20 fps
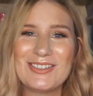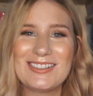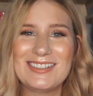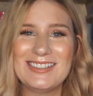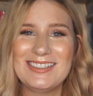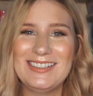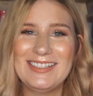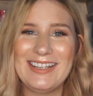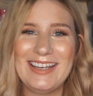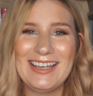
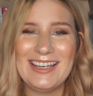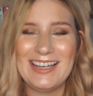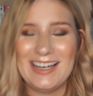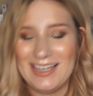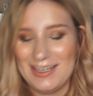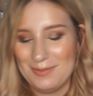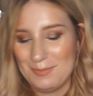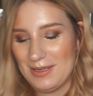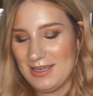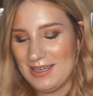Today
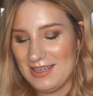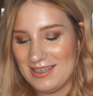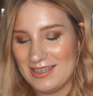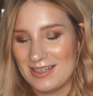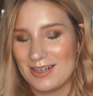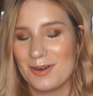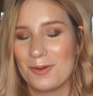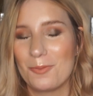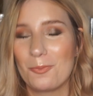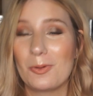I'm
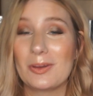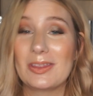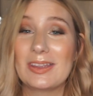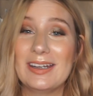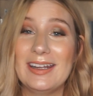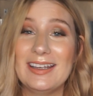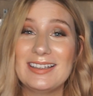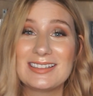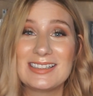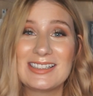here with the
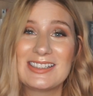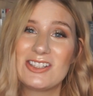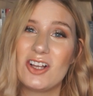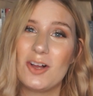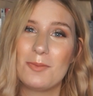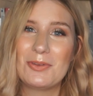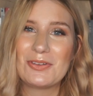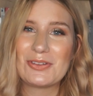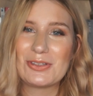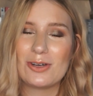next
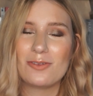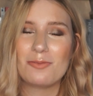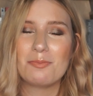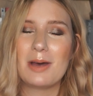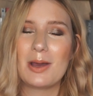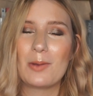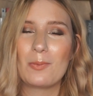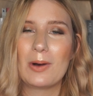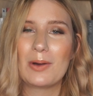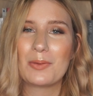installment of
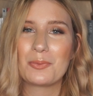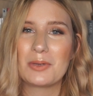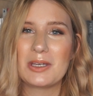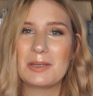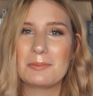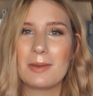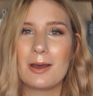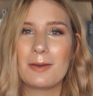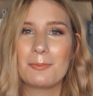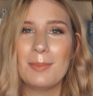my 1
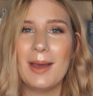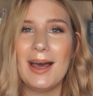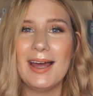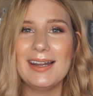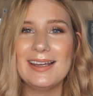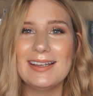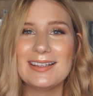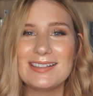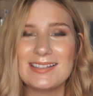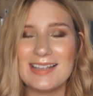week month
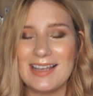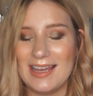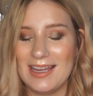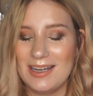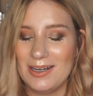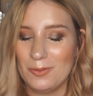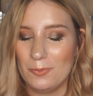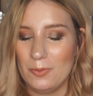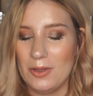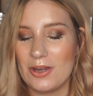palette,
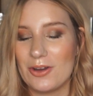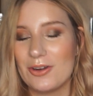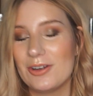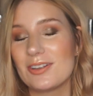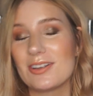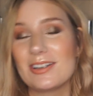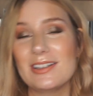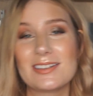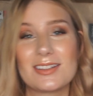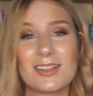and we're going
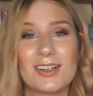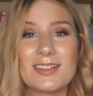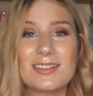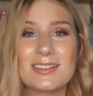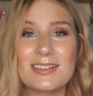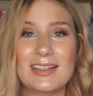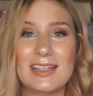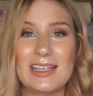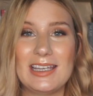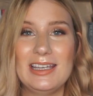to
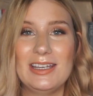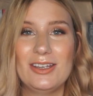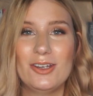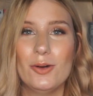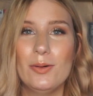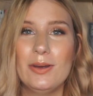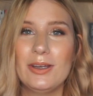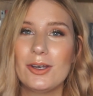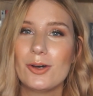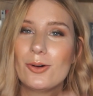discuss the
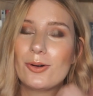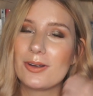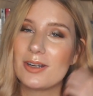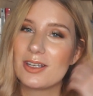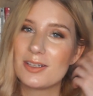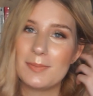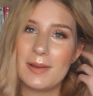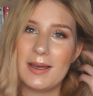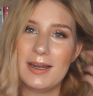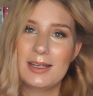Going
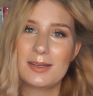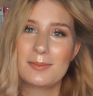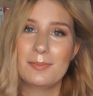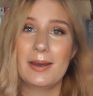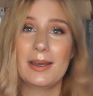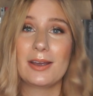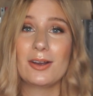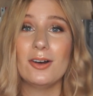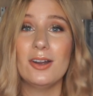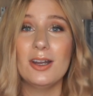Coconuts palette
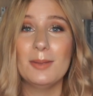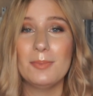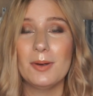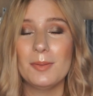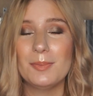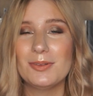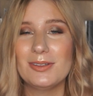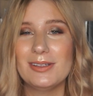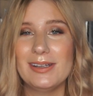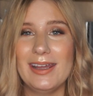by
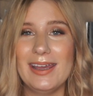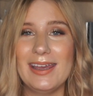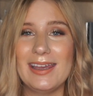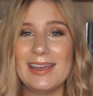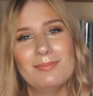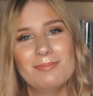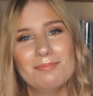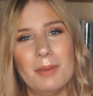Colourpop today.